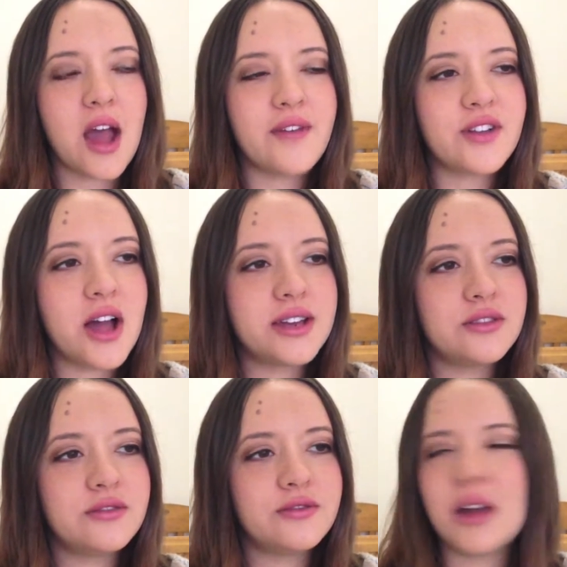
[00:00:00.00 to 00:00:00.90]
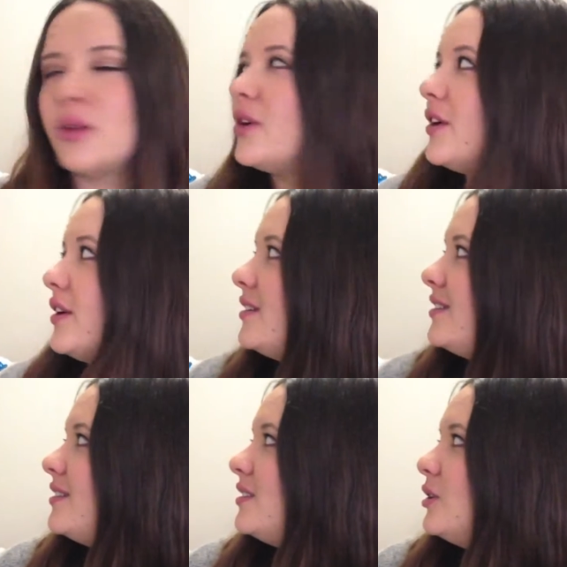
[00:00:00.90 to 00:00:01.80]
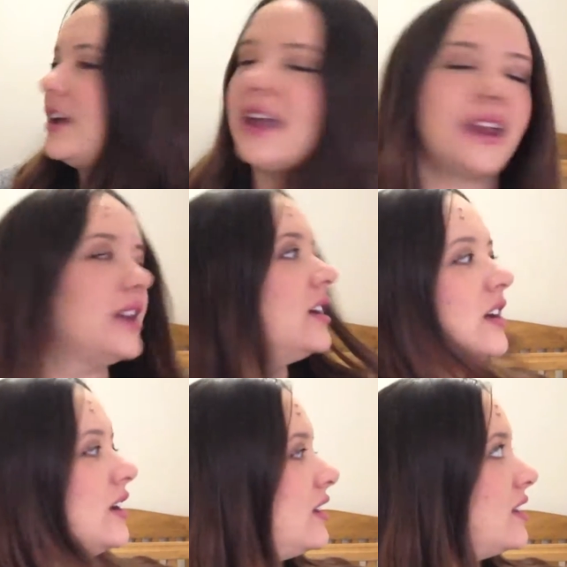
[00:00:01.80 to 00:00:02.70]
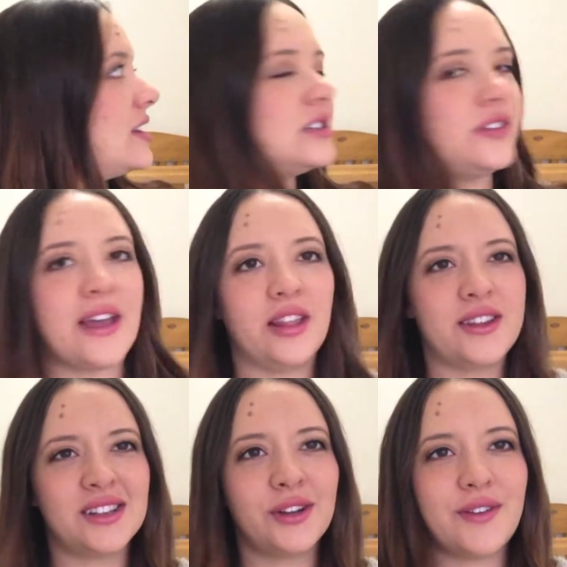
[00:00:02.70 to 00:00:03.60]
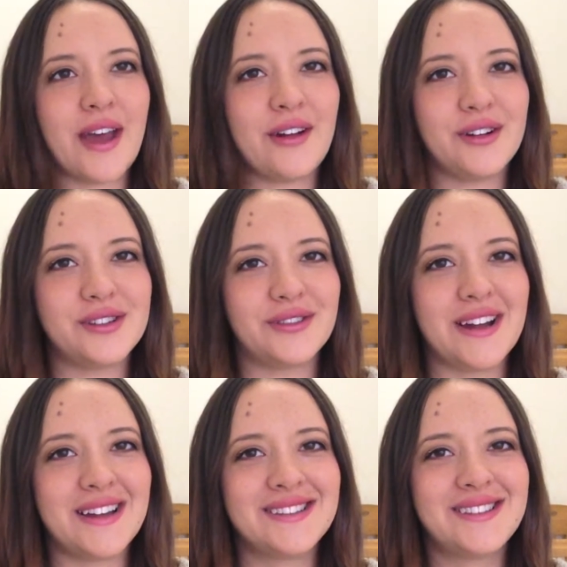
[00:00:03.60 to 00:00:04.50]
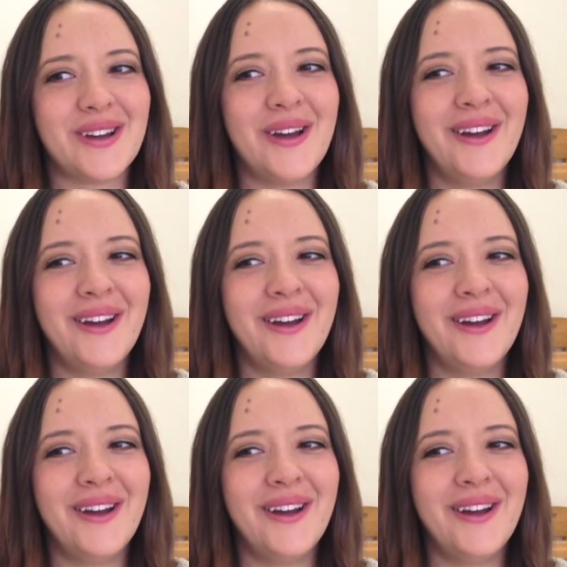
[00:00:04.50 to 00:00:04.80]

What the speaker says: I've kind of, although looking at it, there's a lot of arrows around, so